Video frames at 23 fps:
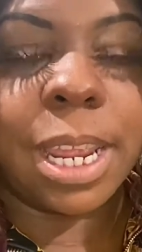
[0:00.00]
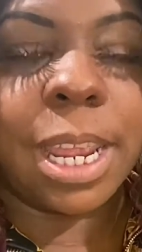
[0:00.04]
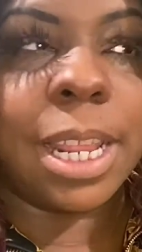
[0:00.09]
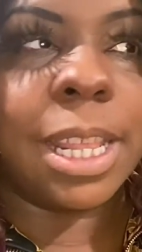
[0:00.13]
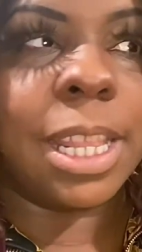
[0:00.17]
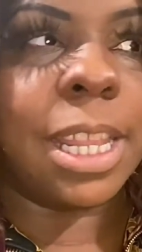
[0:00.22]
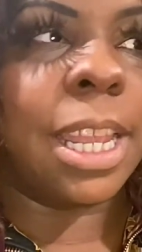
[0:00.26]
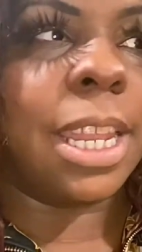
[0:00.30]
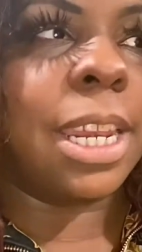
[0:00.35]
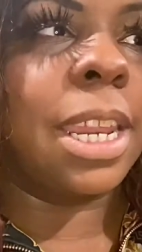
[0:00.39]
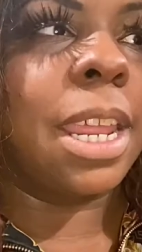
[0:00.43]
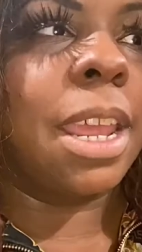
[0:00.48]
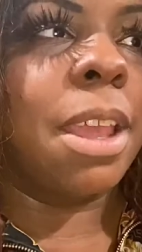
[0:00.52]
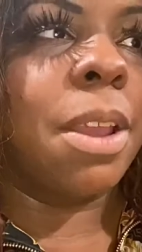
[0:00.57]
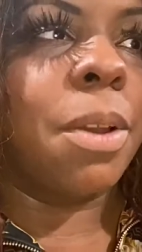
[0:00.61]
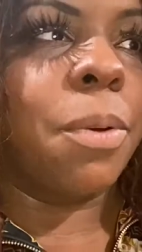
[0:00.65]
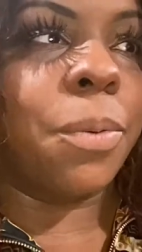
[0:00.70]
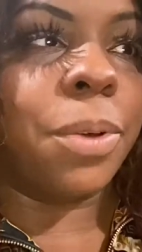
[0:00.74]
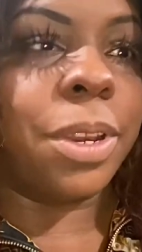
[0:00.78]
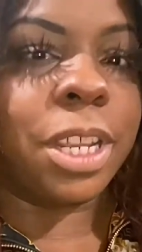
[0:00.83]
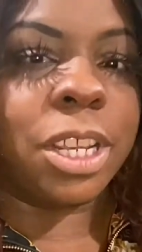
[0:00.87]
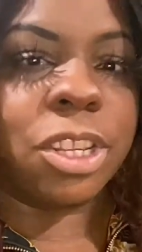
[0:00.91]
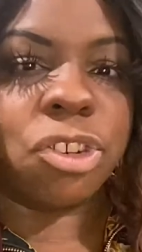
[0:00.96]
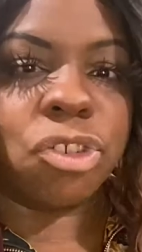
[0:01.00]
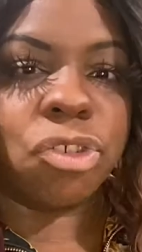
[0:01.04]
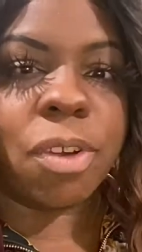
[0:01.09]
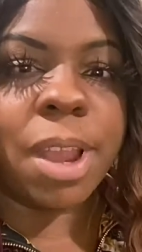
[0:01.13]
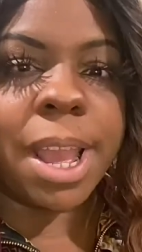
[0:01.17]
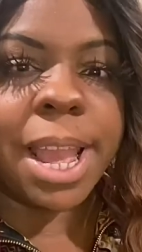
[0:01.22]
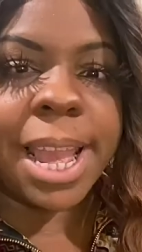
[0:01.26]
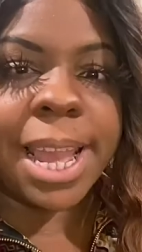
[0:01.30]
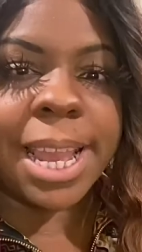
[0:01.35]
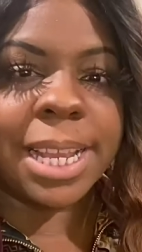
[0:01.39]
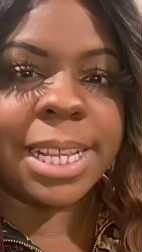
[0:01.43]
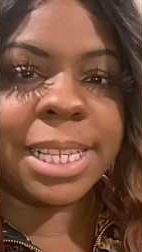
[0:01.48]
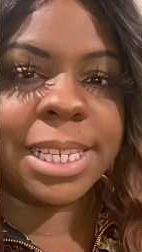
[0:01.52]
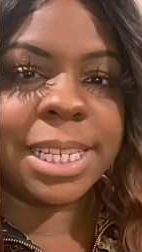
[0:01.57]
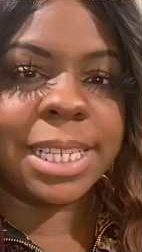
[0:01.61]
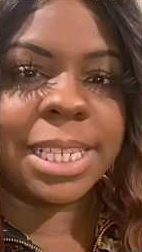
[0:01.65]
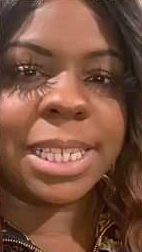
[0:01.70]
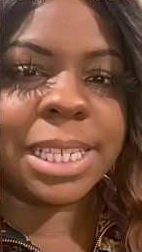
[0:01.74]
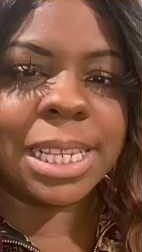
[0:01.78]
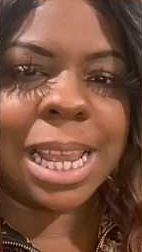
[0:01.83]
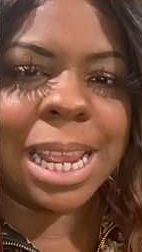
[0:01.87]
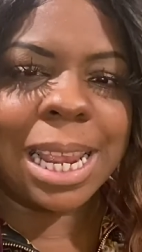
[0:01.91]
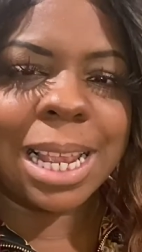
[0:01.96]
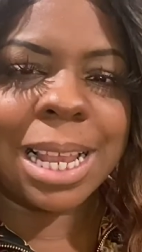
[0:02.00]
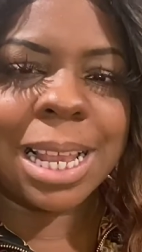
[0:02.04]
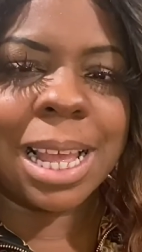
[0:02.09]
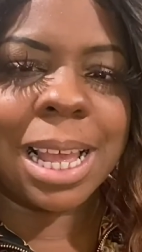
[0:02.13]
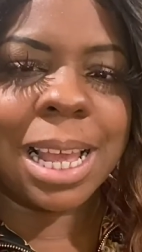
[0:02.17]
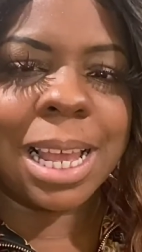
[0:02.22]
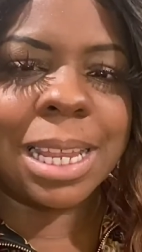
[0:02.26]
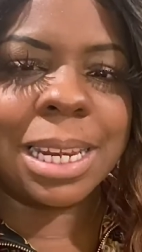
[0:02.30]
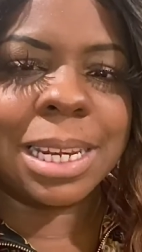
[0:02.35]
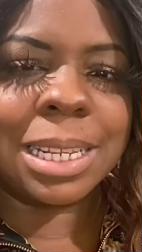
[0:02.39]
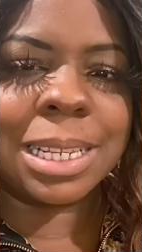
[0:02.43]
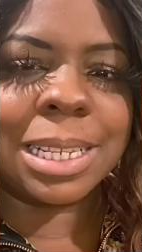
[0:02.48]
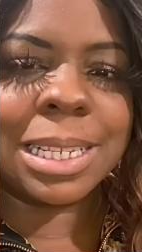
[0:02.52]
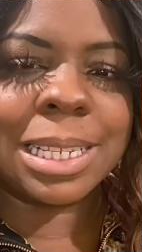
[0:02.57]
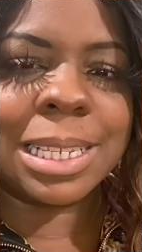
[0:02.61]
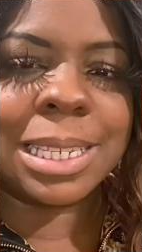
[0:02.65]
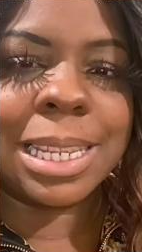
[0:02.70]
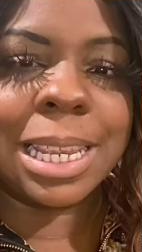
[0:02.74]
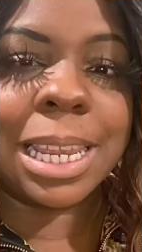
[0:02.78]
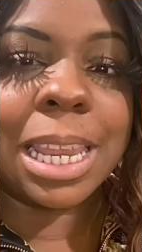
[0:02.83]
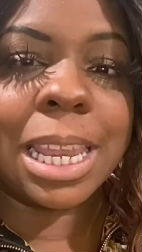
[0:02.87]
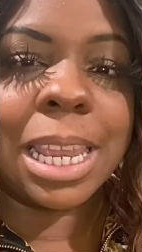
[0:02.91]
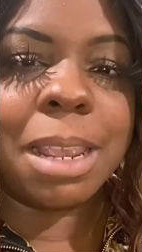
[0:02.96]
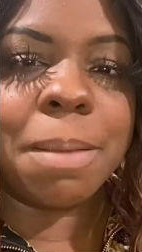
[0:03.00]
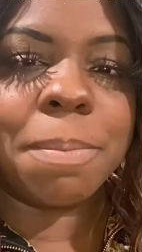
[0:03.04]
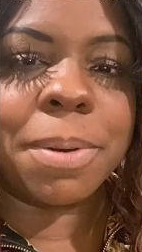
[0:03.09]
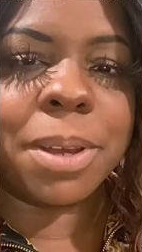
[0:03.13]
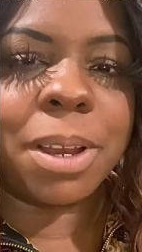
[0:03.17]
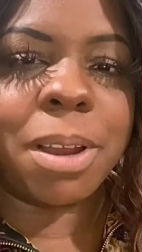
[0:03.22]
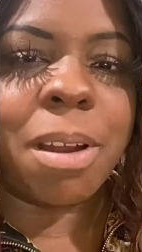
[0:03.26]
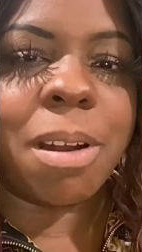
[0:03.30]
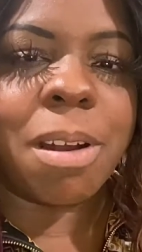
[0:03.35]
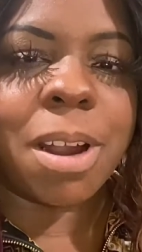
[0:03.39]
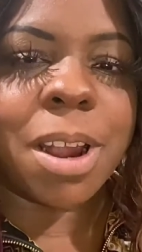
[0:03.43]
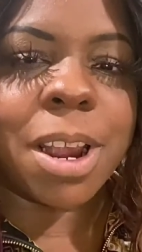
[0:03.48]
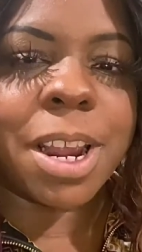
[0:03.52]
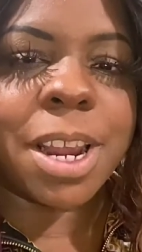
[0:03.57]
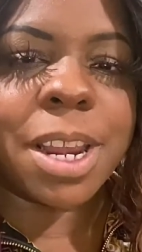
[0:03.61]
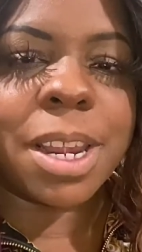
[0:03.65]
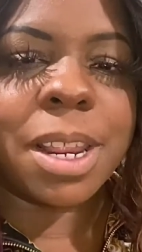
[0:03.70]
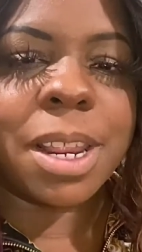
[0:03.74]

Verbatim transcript: And then when it dries, it's like kind of sticky but hard.